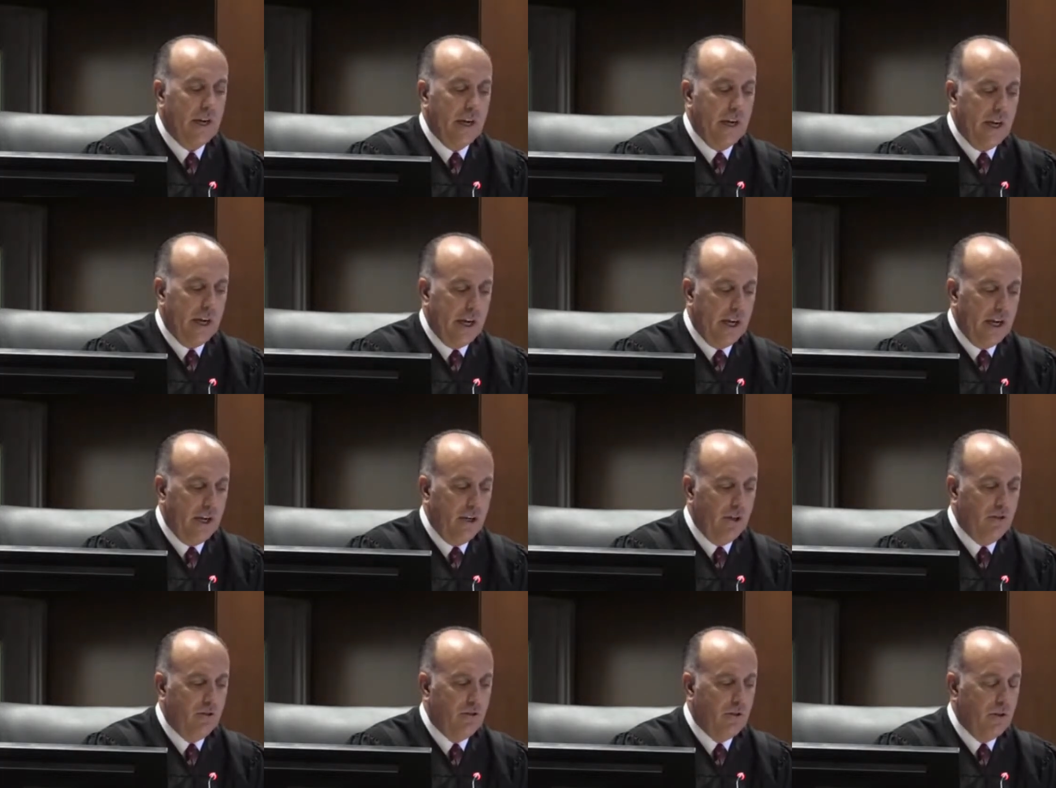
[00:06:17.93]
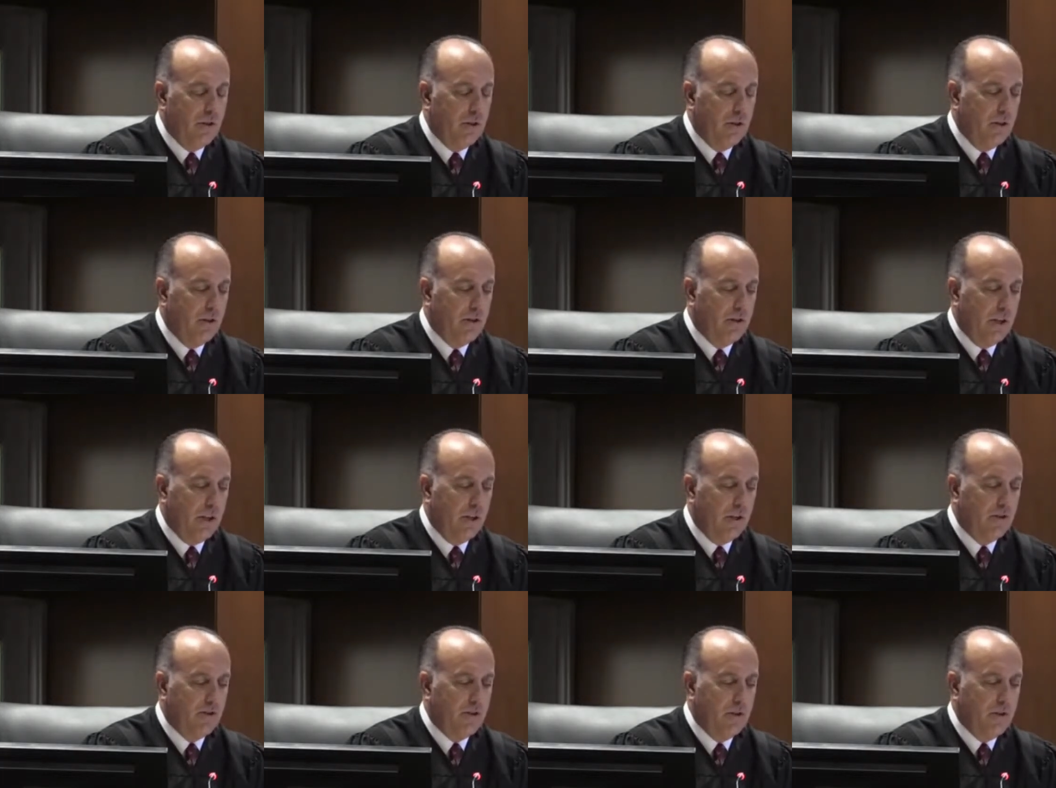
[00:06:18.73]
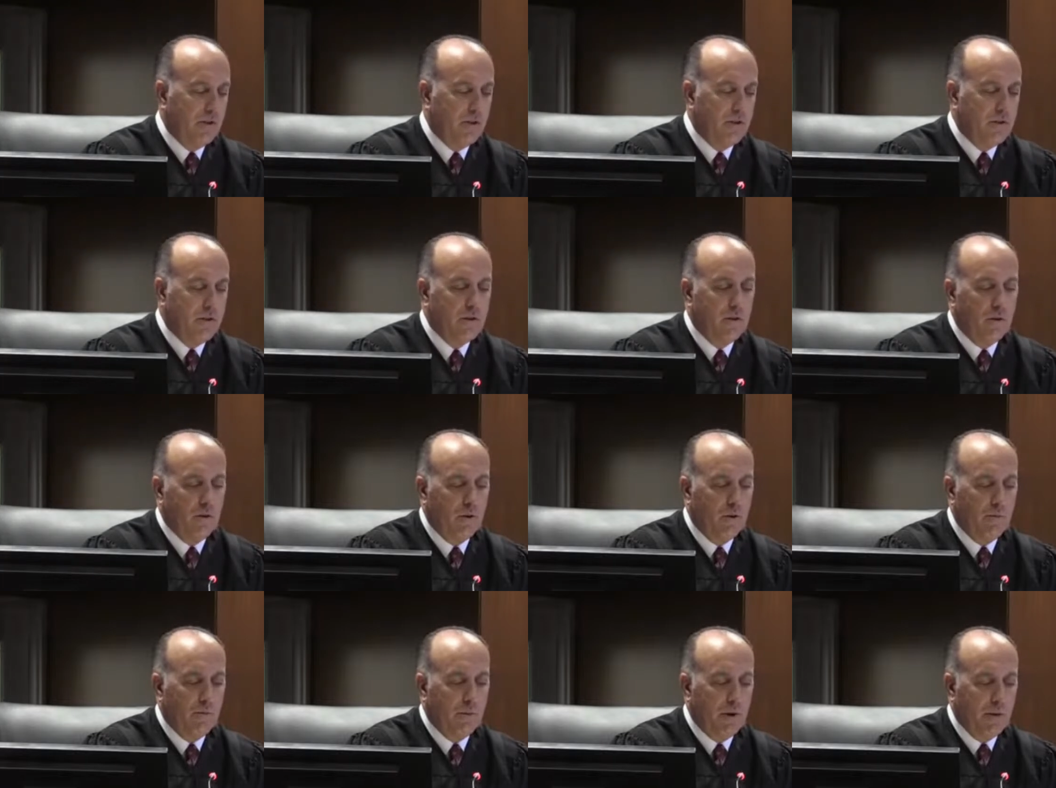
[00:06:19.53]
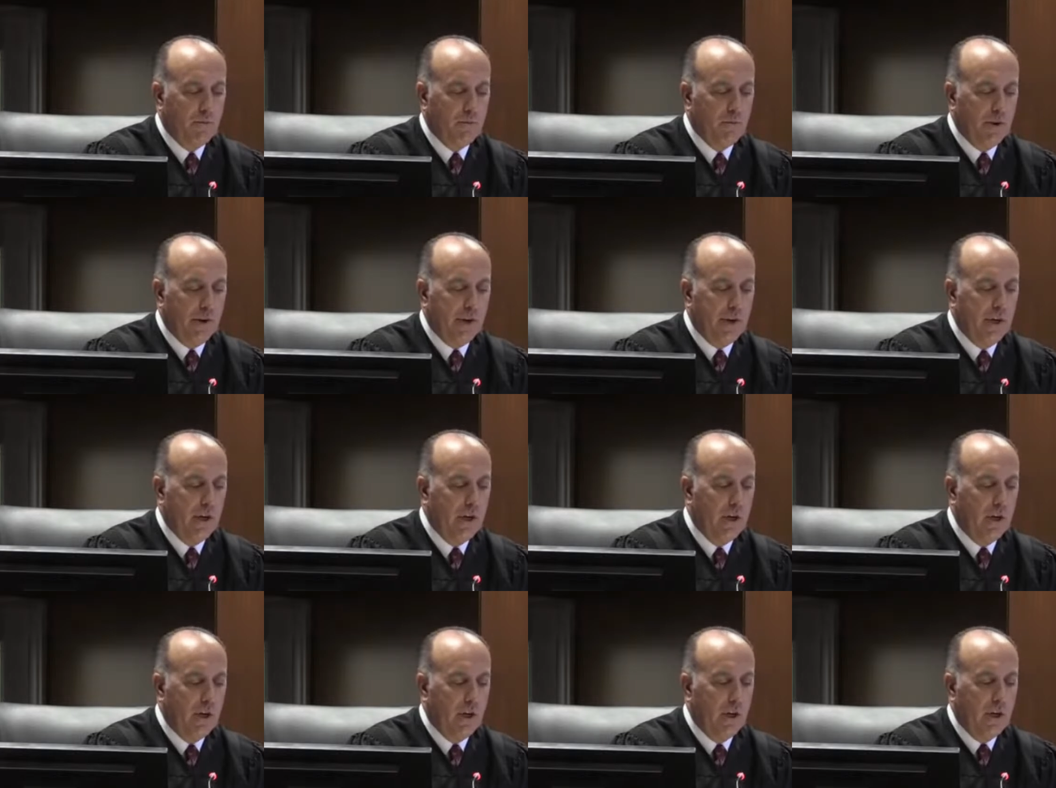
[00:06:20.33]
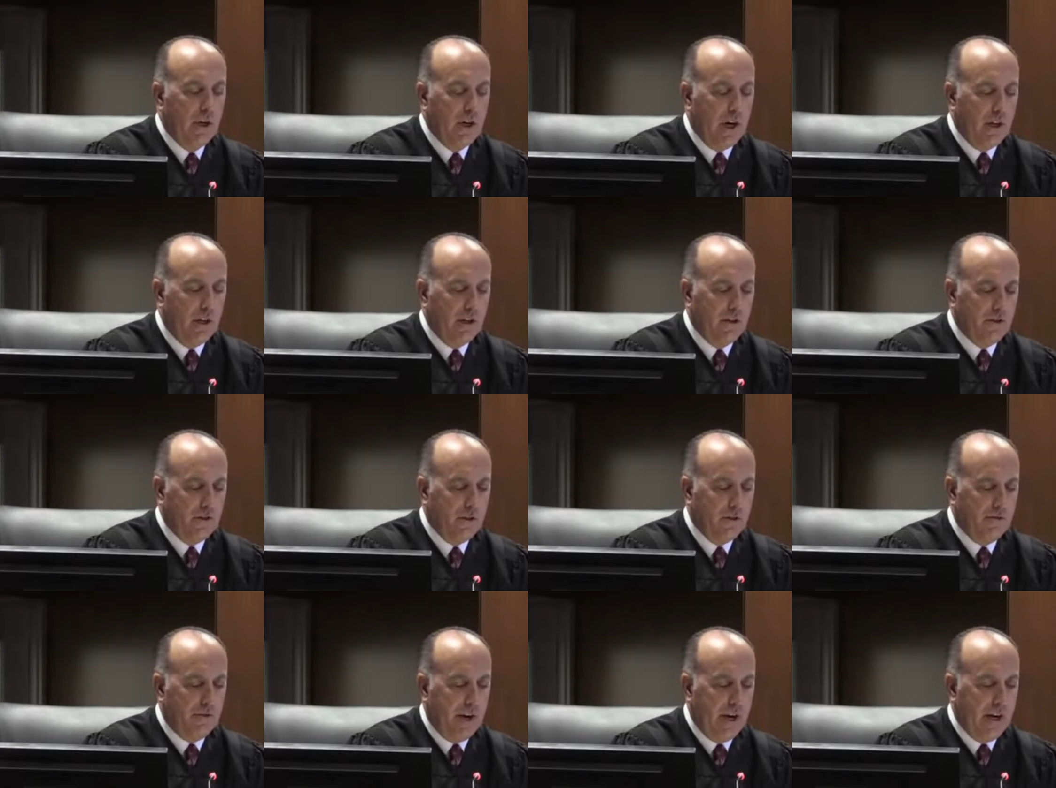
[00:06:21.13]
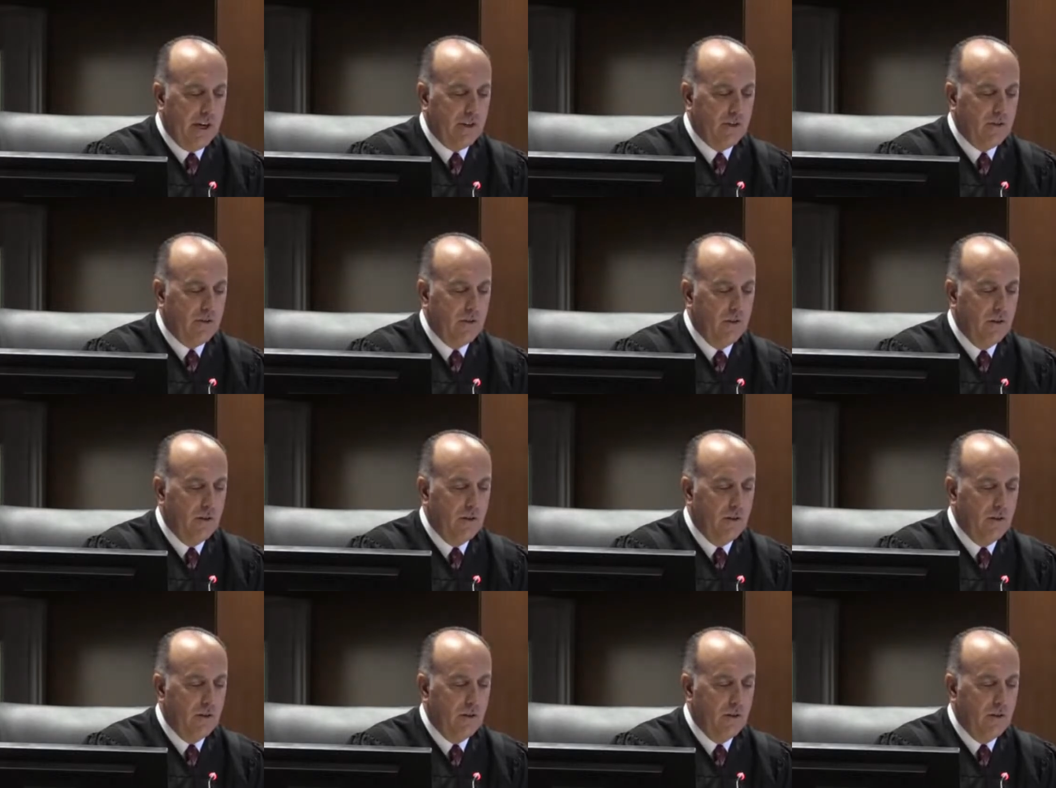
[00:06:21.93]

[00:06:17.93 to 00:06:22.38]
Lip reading: age, intelligence, memory, knowledge of the facts,